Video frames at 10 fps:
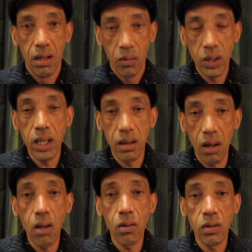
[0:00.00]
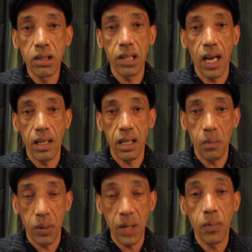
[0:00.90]
We need loyal,
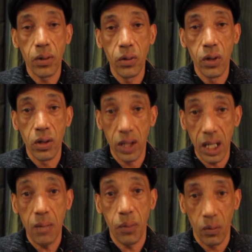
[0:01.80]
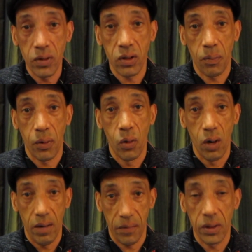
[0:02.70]
standing people who are going to keep up the
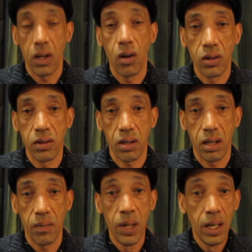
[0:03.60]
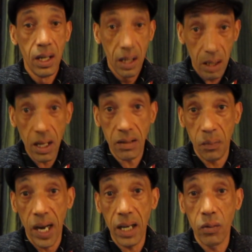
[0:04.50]
support for long term. And that's
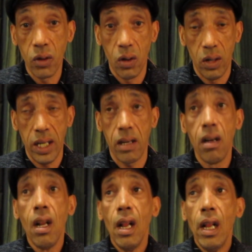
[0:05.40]
my role here.